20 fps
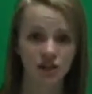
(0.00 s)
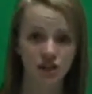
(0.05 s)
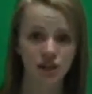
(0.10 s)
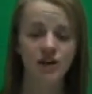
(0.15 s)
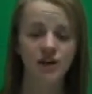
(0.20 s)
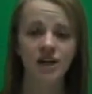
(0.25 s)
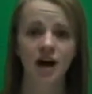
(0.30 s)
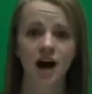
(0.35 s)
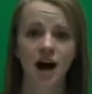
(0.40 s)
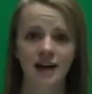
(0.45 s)
to
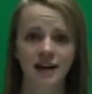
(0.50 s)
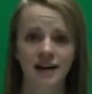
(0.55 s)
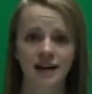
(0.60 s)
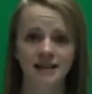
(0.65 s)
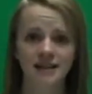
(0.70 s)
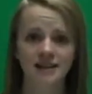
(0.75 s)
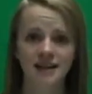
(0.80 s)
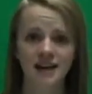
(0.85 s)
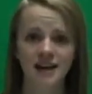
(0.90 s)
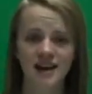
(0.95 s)
your
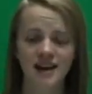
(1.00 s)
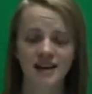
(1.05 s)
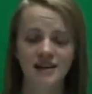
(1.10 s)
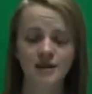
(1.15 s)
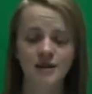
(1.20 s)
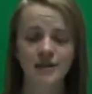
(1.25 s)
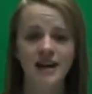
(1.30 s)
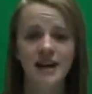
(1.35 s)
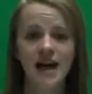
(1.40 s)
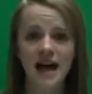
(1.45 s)
audience
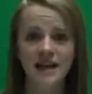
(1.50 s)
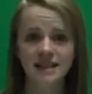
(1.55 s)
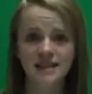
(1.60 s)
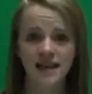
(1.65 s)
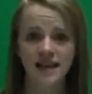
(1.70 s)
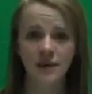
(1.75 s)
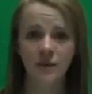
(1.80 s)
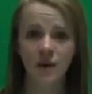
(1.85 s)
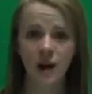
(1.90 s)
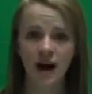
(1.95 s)
so that as
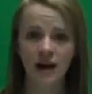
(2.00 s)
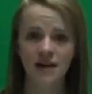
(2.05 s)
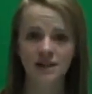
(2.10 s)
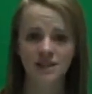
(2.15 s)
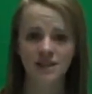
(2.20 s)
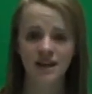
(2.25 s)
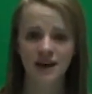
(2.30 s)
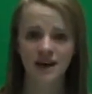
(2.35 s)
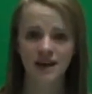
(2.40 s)
they watch,